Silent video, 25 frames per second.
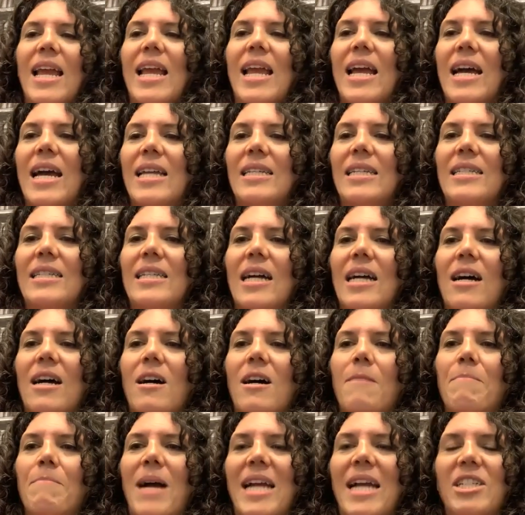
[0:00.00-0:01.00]
And
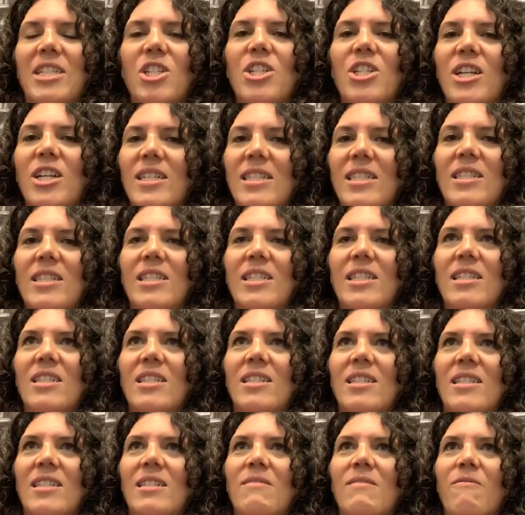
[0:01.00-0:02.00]
I just
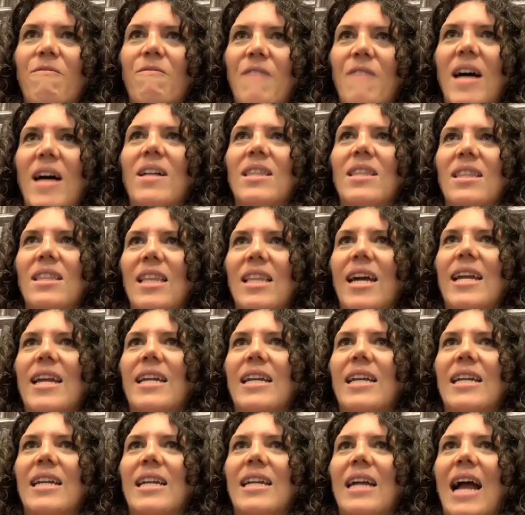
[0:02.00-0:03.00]
felt like,
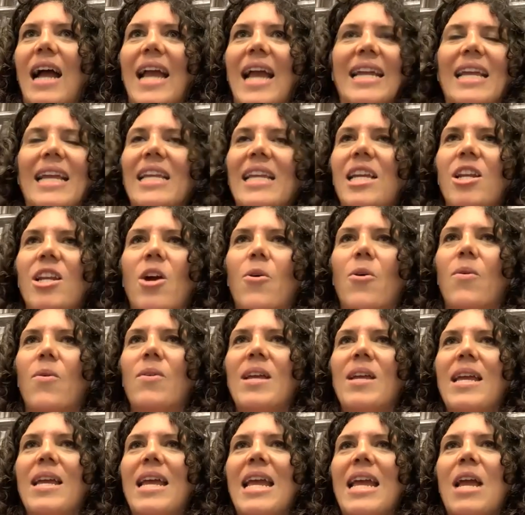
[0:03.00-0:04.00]
I, you know,
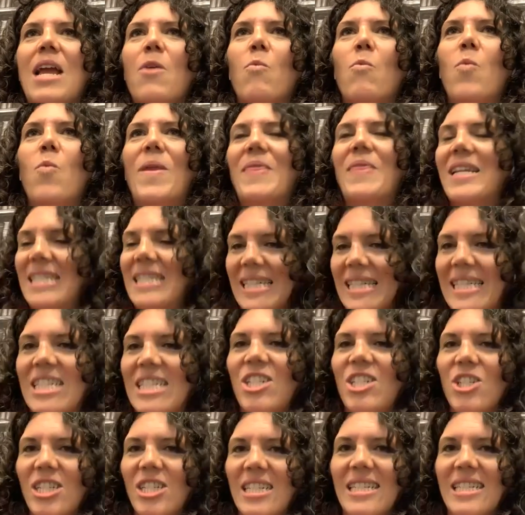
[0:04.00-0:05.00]
when the
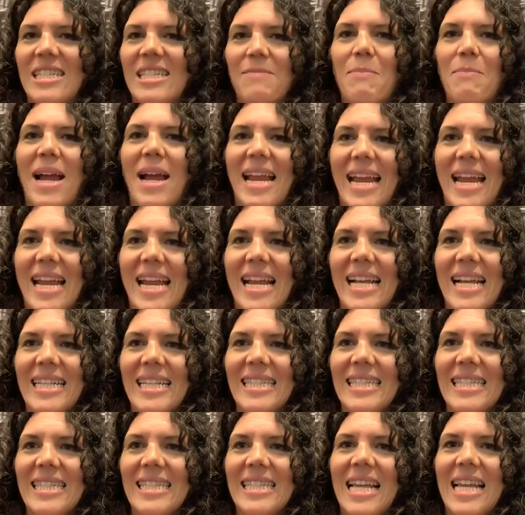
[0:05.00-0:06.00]
decision is in my hands,
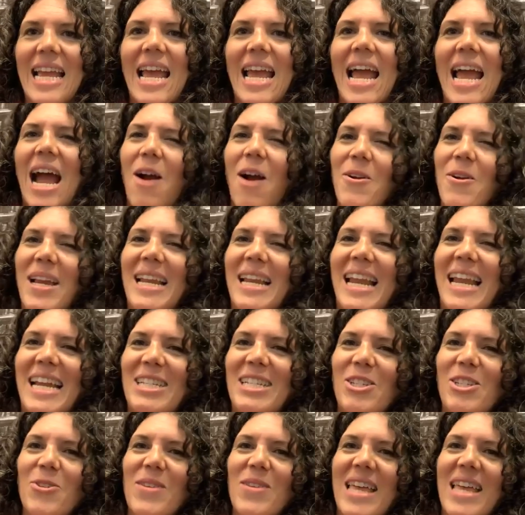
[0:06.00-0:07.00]
how can I
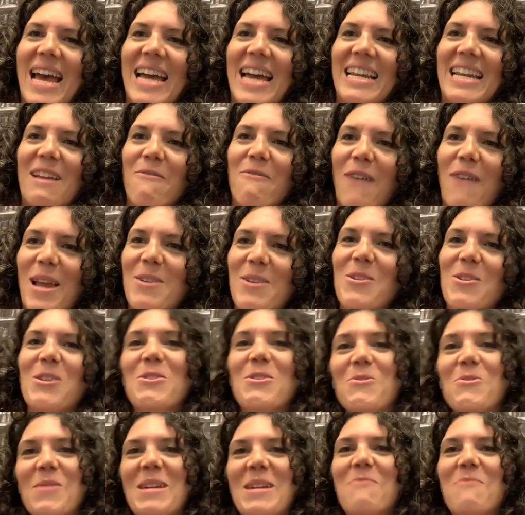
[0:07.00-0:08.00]
do that if I don't
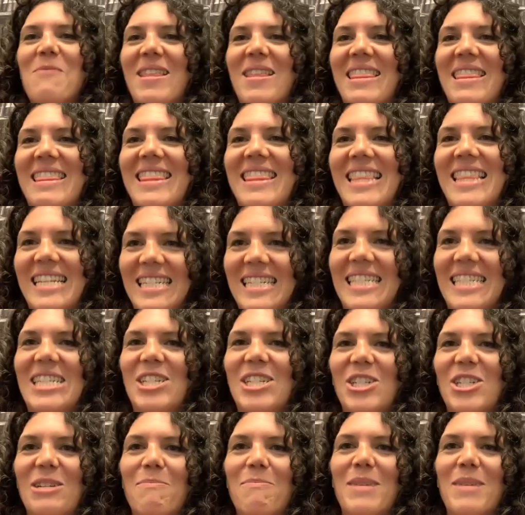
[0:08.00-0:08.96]
agree with the decision?